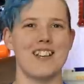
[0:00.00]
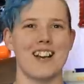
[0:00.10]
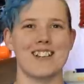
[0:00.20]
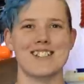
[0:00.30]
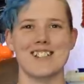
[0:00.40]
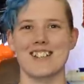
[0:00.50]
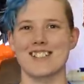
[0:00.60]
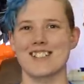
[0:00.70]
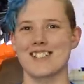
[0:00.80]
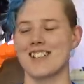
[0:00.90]

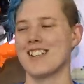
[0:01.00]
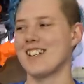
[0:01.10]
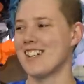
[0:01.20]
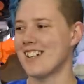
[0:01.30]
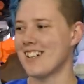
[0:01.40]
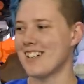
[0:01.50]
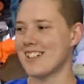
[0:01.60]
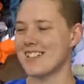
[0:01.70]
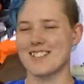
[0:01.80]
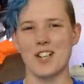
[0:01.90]
EX6?
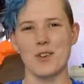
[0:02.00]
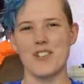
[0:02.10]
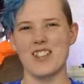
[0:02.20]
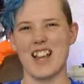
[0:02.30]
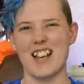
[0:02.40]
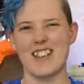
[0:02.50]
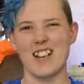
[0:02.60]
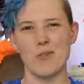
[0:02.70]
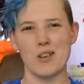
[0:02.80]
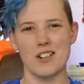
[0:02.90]
Does anyone even like
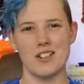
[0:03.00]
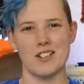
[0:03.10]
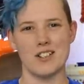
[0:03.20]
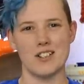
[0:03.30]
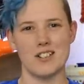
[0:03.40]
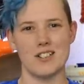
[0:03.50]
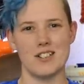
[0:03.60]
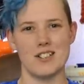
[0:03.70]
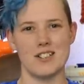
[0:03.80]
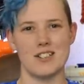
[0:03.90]
that one?
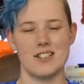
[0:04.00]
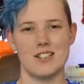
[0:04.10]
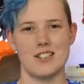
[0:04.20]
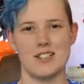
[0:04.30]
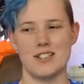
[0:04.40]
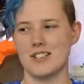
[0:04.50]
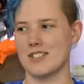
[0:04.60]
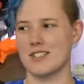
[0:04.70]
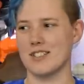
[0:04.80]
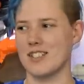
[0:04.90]
No.
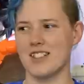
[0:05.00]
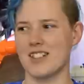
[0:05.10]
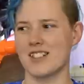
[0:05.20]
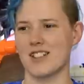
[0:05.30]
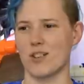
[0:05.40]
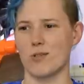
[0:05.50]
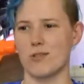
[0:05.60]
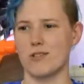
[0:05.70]
Didn't think so.